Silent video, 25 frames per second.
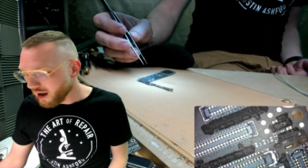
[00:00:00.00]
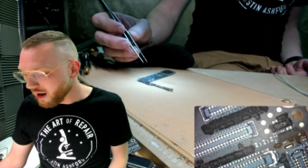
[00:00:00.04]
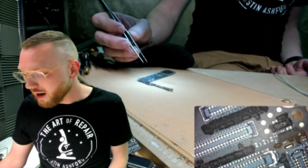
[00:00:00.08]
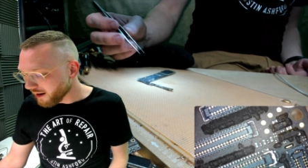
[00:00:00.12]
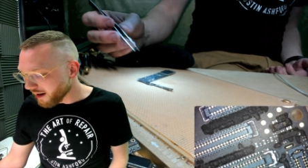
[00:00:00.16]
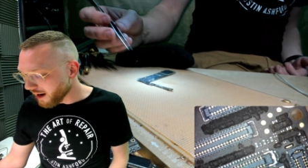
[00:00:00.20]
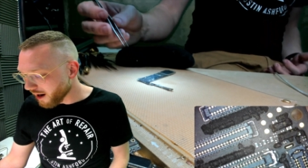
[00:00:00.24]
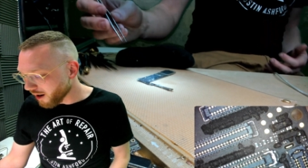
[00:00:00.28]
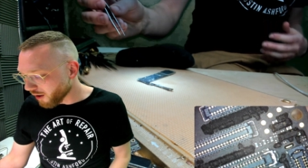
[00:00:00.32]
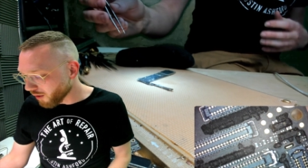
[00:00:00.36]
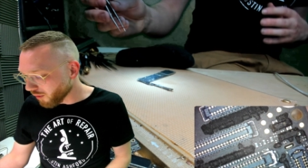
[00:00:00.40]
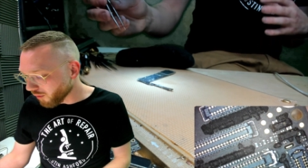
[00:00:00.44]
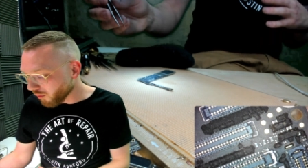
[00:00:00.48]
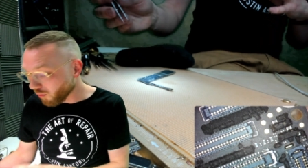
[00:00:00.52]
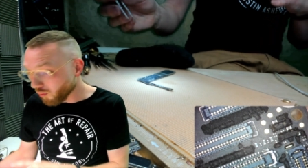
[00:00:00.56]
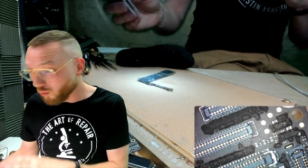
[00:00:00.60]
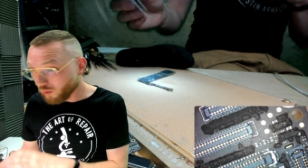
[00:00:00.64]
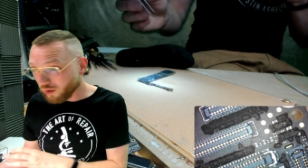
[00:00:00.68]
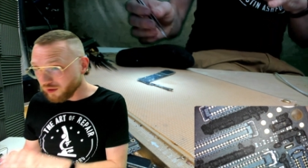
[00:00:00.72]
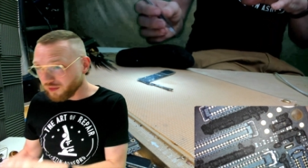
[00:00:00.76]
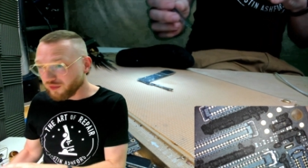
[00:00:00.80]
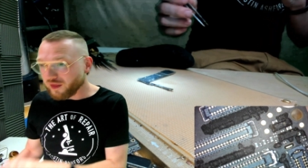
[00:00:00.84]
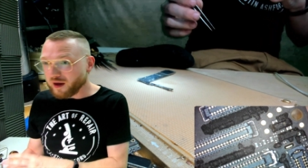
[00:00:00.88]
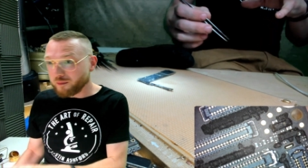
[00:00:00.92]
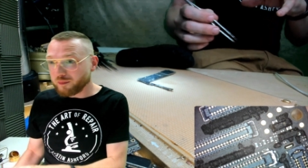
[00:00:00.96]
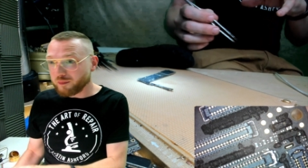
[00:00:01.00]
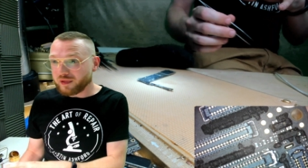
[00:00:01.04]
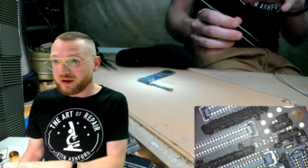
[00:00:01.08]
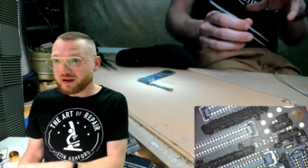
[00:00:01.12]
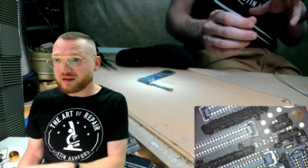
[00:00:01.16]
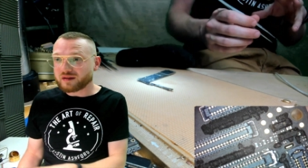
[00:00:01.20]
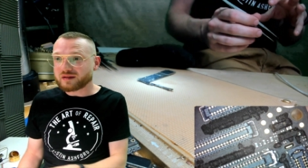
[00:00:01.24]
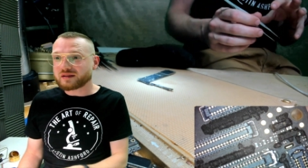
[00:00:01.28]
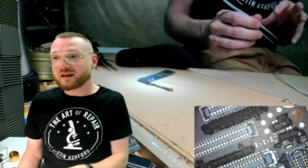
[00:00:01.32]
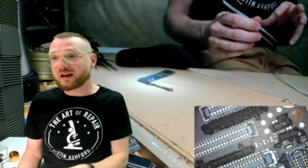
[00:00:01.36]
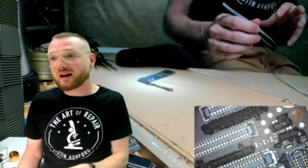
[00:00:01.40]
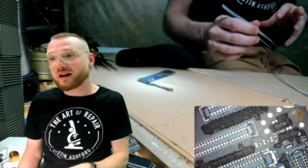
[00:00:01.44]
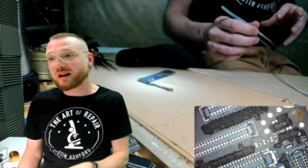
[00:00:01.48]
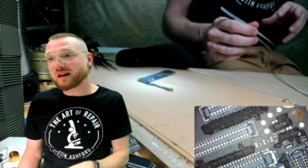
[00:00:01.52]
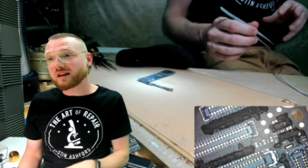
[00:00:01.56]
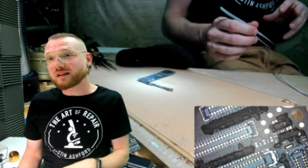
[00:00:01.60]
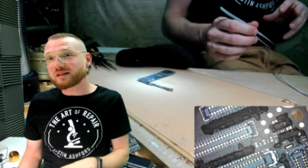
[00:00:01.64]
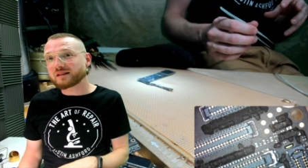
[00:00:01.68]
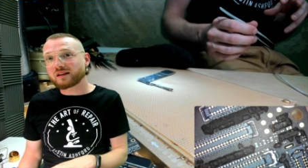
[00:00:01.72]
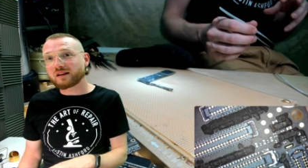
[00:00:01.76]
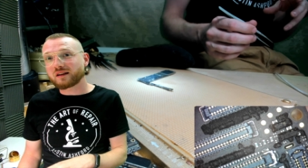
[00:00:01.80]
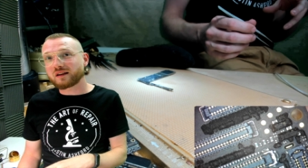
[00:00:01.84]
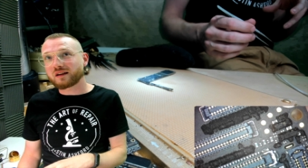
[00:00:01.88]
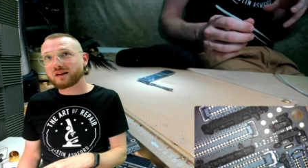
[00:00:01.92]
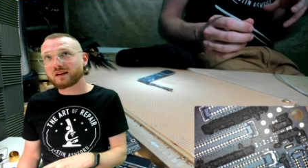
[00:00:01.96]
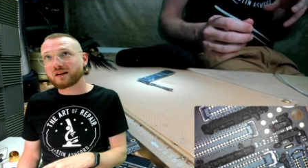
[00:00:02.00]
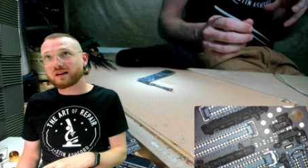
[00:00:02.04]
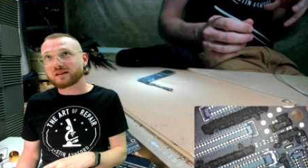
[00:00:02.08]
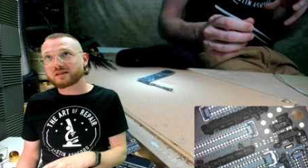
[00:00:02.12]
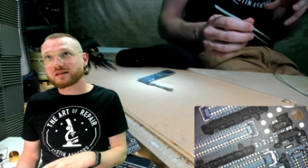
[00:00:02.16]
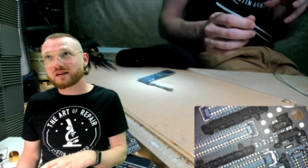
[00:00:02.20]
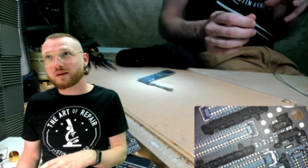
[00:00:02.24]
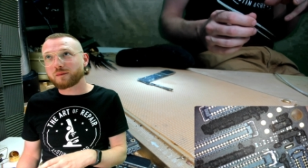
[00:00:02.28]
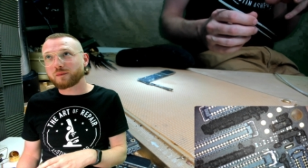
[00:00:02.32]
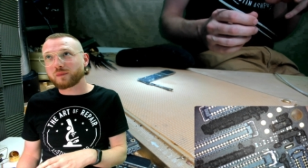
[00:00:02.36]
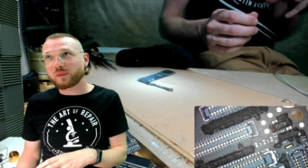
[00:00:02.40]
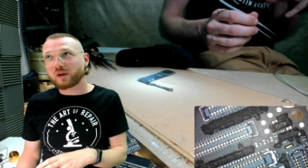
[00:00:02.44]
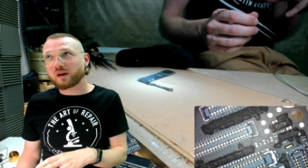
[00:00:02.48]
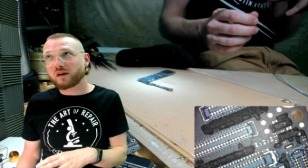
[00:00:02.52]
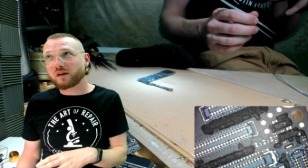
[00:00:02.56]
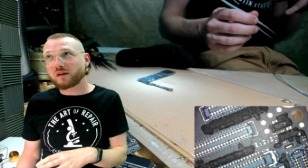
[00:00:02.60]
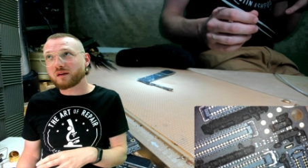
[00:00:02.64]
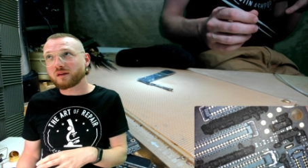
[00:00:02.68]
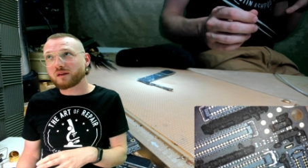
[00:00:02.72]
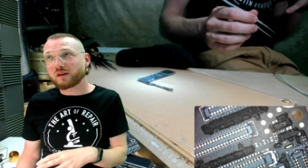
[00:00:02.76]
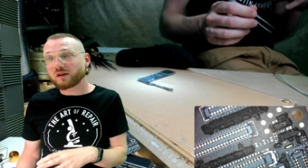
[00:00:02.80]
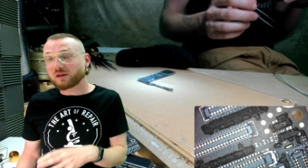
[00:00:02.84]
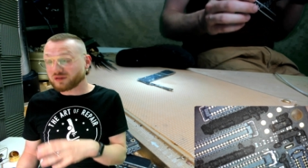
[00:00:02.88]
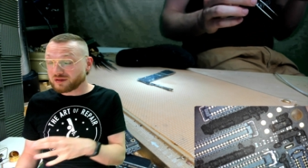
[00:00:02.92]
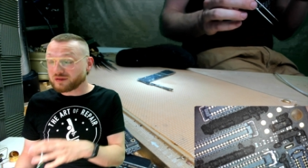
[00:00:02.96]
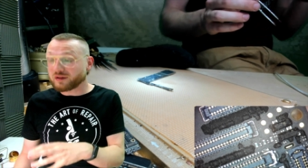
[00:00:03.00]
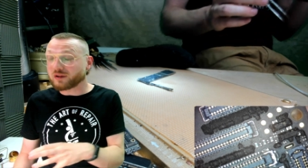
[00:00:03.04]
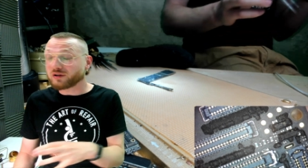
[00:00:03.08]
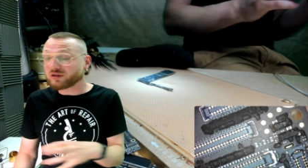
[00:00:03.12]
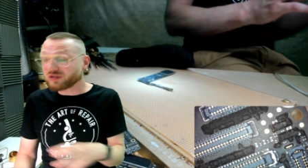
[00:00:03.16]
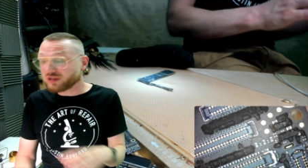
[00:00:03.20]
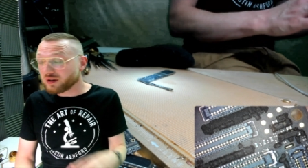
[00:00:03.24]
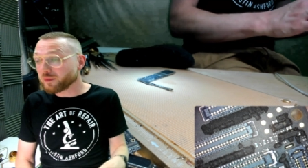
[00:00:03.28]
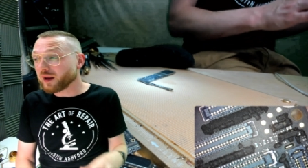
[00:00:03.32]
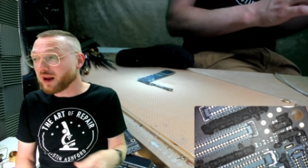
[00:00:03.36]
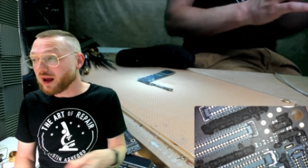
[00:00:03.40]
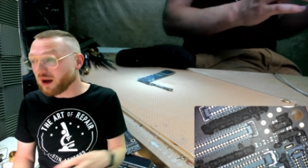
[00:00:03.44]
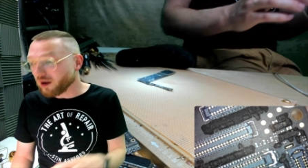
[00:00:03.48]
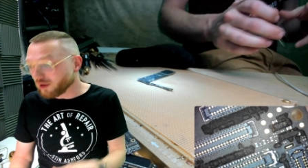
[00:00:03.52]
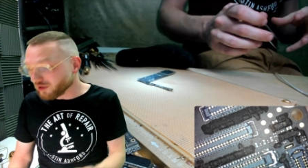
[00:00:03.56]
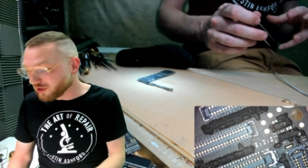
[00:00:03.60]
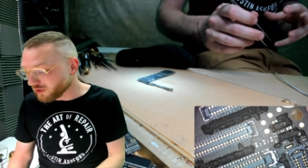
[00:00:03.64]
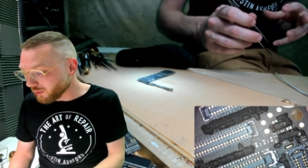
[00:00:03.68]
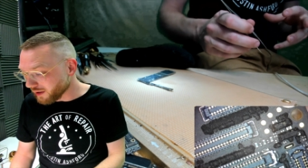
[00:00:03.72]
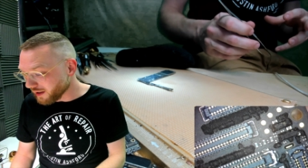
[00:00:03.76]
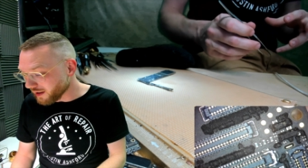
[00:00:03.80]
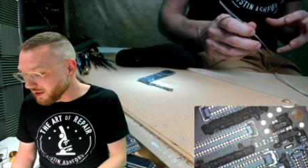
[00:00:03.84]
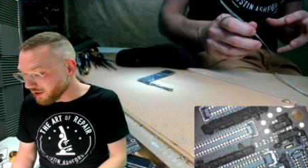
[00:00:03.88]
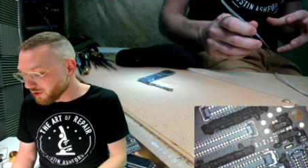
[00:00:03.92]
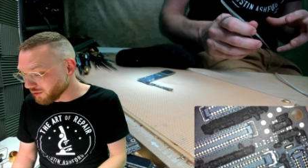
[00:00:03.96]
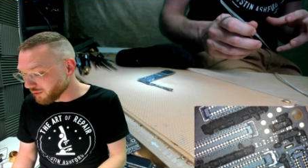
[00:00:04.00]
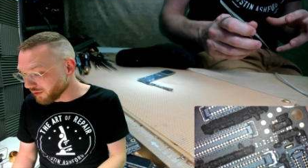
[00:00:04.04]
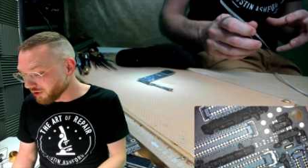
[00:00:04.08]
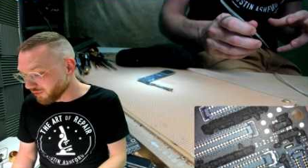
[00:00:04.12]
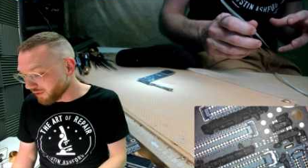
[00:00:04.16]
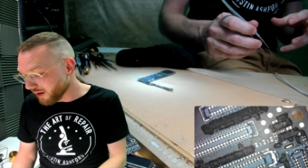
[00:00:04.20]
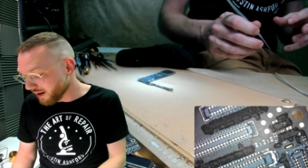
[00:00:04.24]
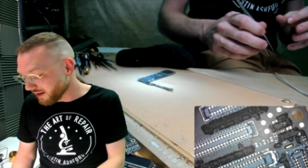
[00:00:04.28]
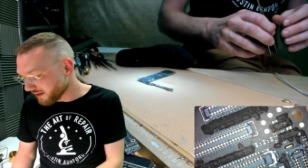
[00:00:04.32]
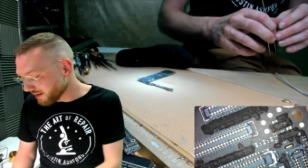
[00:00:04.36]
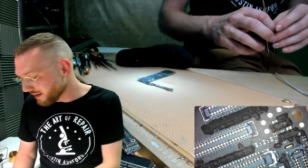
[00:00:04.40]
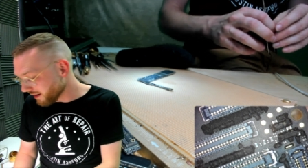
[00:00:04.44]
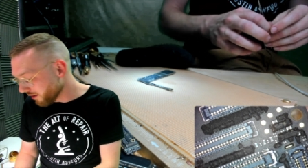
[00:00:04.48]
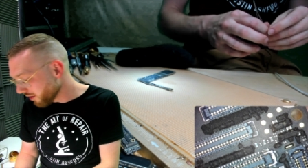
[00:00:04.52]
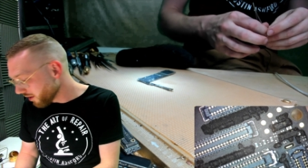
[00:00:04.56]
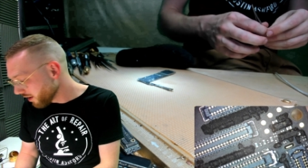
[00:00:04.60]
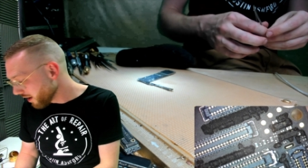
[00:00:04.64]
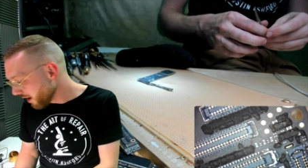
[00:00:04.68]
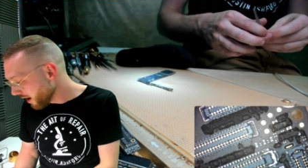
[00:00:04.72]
Now, with that being said, it's it's something there's there's something else we need to address here,